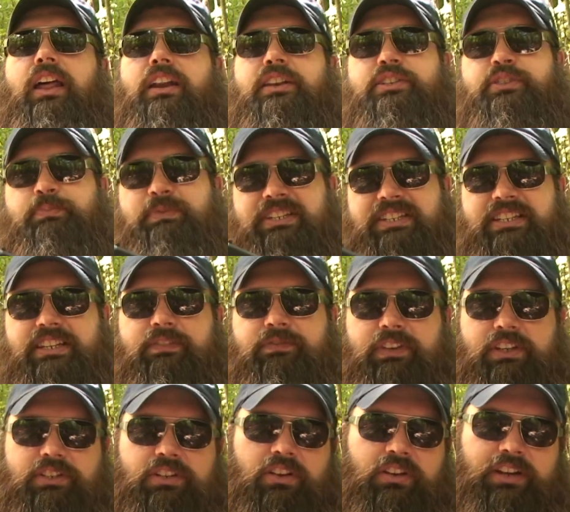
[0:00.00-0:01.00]

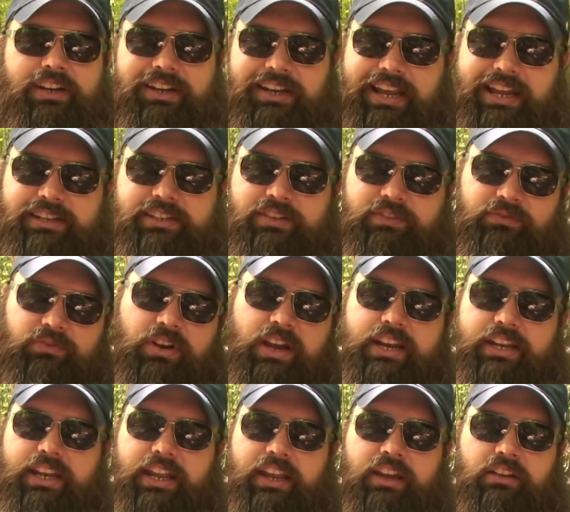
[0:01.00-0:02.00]
specifics on it as of
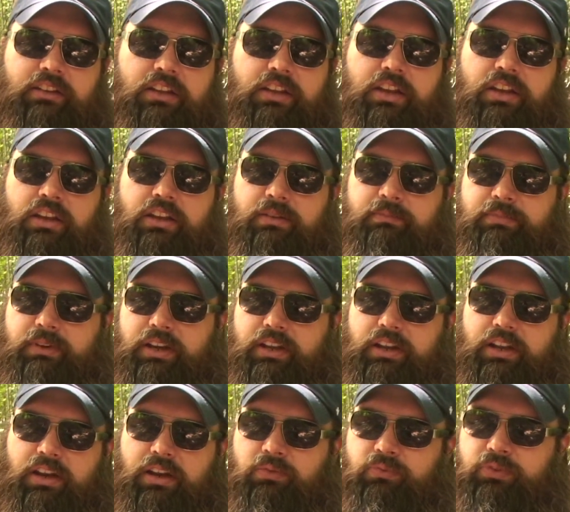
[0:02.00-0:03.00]
right now, but
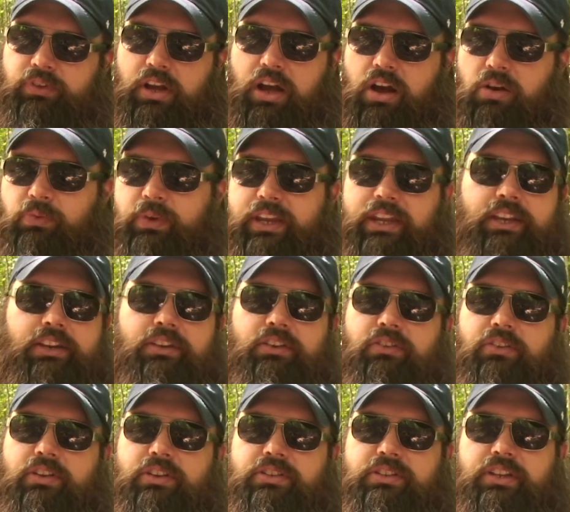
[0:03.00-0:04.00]
all we can
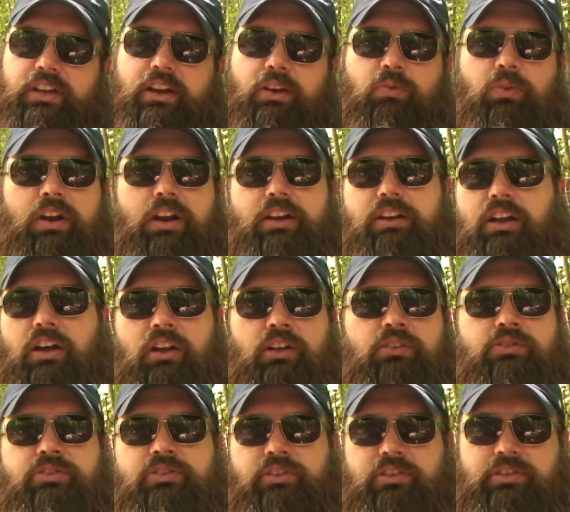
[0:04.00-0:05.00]
do is wear it in the
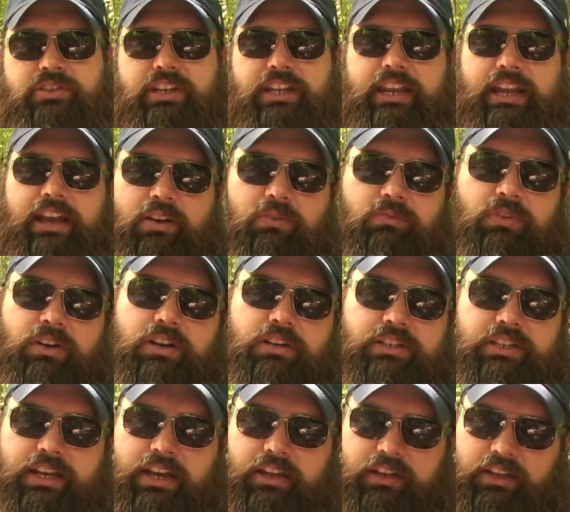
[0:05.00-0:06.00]
holster and see it
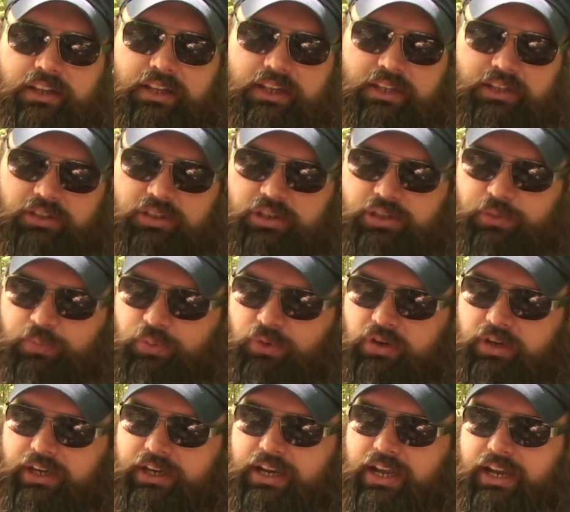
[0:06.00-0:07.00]
wears out. Looks
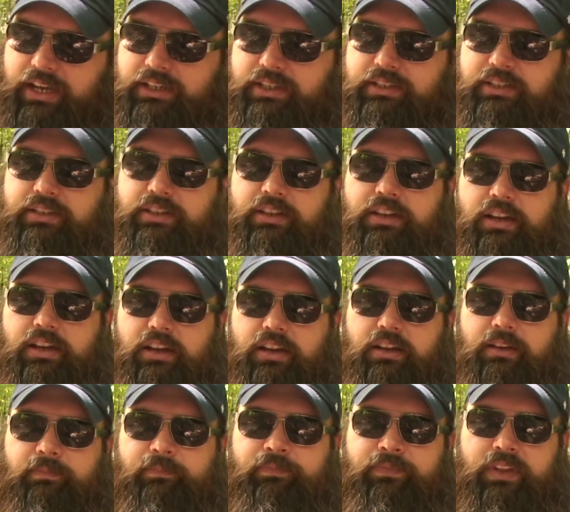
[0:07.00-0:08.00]
pretty nice,
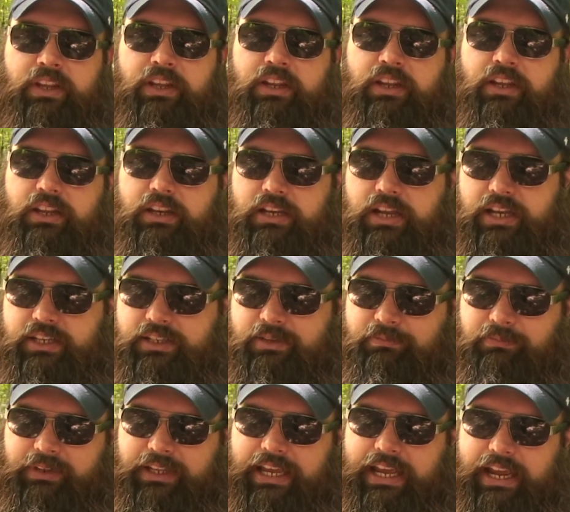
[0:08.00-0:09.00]
nice
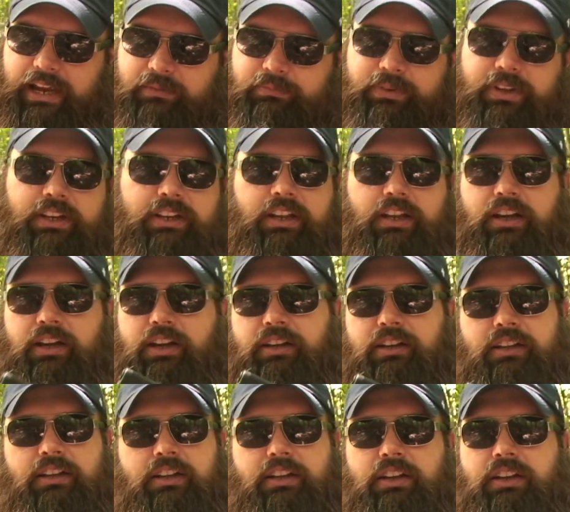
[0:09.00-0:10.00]
and black. But
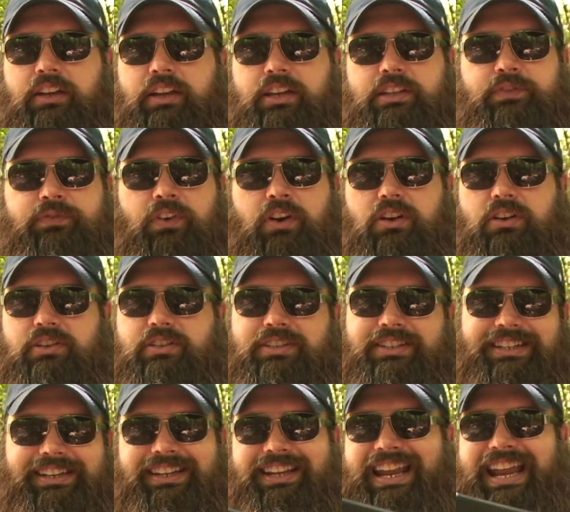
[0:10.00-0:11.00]
as far
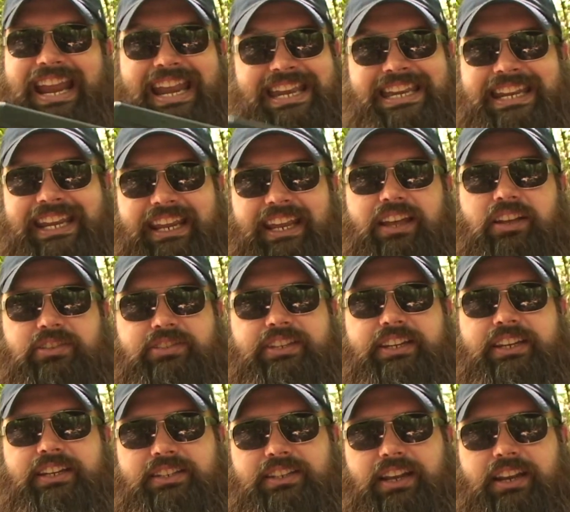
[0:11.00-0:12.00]
as
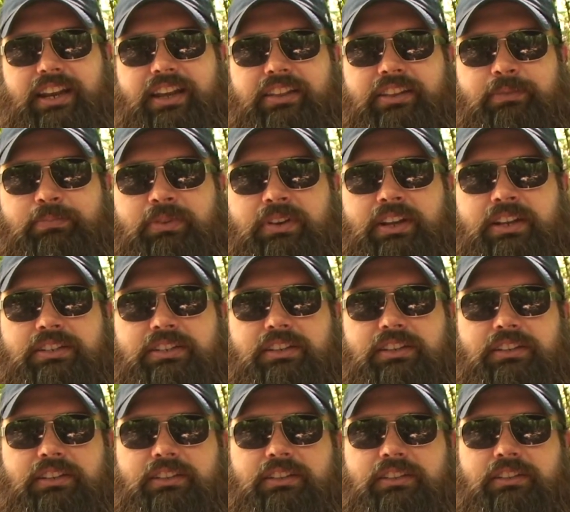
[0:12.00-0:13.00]
nDLC, is that how they pronounce it?
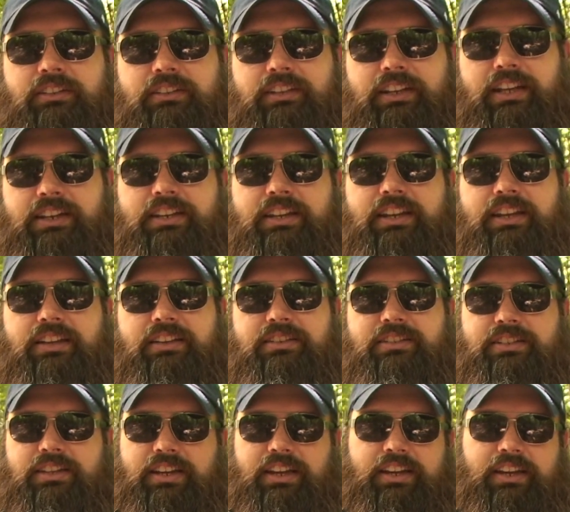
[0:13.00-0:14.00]

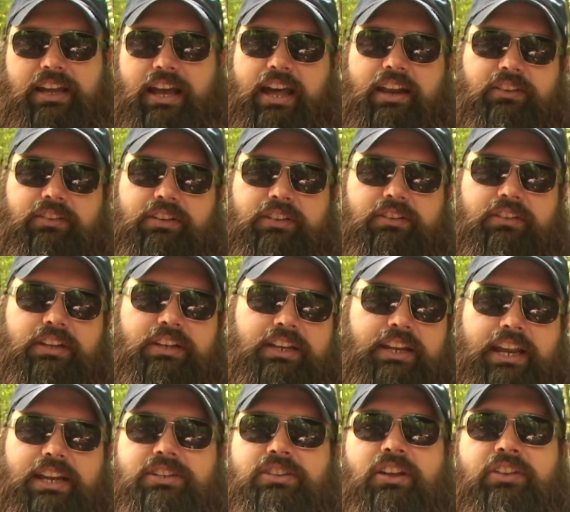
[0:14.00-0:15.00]
nDLC? Yeah. I don't know.
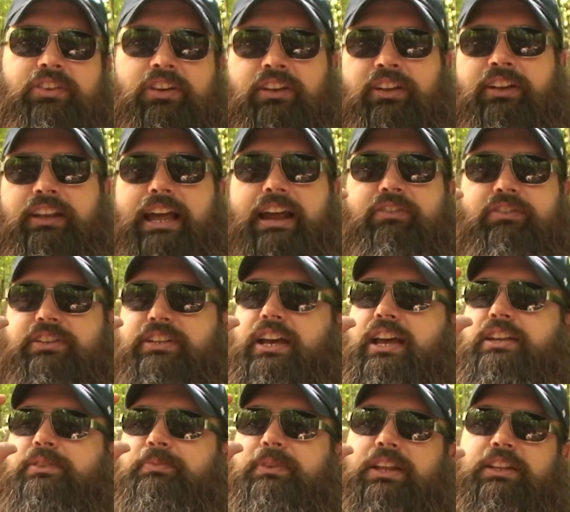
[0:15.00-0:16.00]
It's on their little
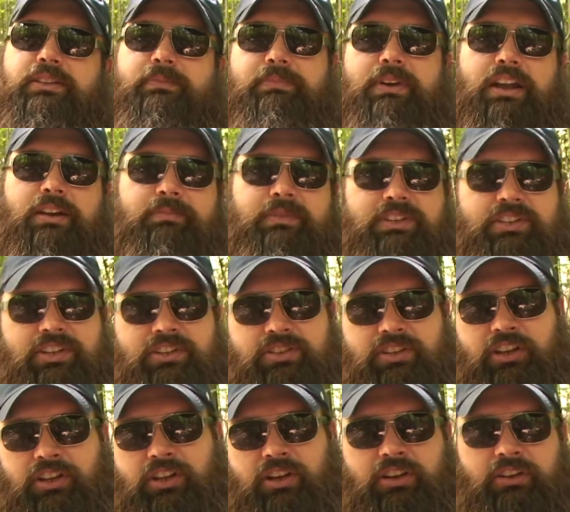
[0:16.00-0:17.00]
advertisement at the bottom. It says
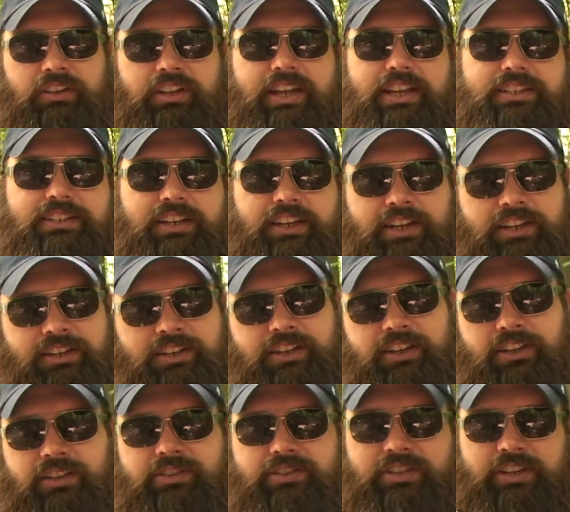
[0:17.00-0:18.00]
a long-lasting
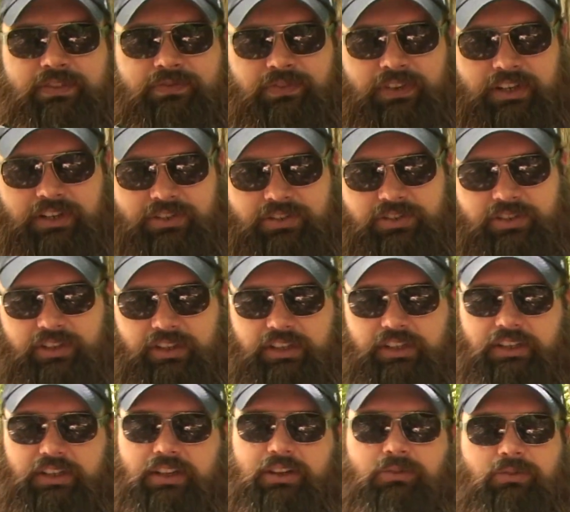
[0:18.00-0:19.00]
nDLC finish,
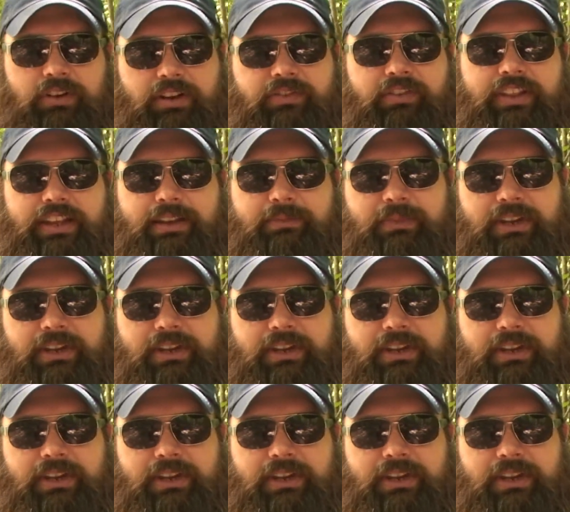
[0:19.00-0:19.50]
whatever that